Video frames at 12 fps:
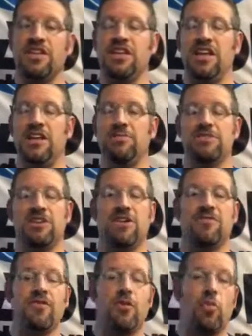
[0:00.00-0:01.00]
Keep
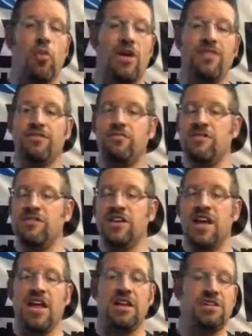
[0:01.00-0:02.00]
stuff away from the
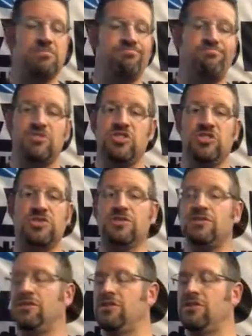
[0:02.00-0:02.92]
sand. Just